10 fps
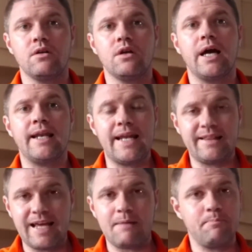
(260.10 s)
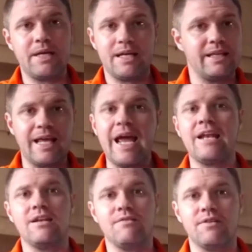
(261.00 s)
And let that be the
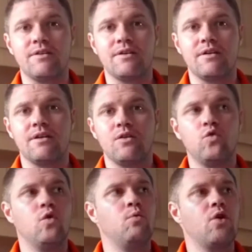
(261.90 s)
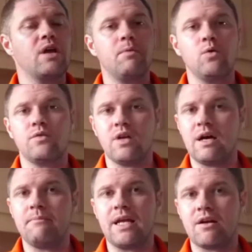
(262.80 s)
end of it. Don't worry about
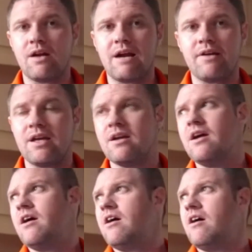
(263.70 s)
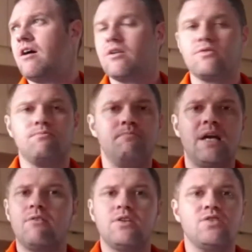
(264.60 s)
Tom, Dick or Harry or
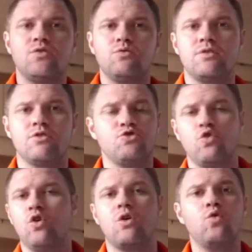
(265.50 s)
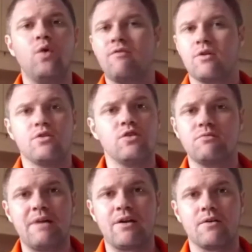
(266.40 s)
Mary, Susan or Joe or whoever. Doesn't
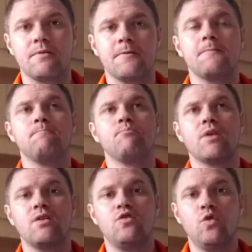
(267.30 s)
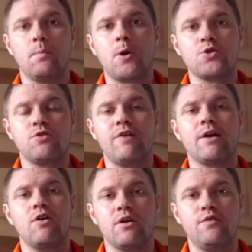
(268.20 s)
matter. It's your personal
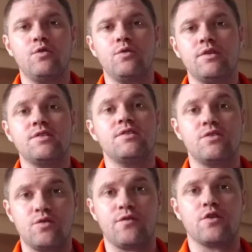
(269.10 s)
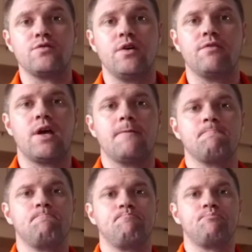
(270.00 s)
record if you do this and it's your first 5K.
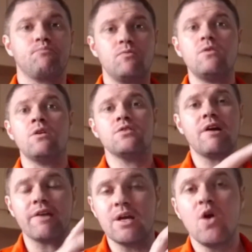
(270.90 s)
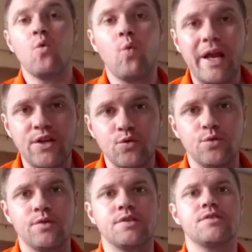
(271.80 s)
Sorry, when you do
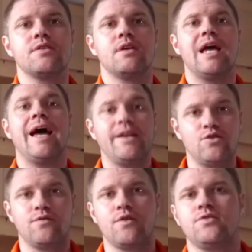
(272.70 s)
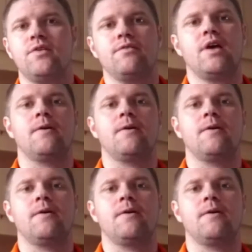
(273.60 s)
this and it's your first 5K.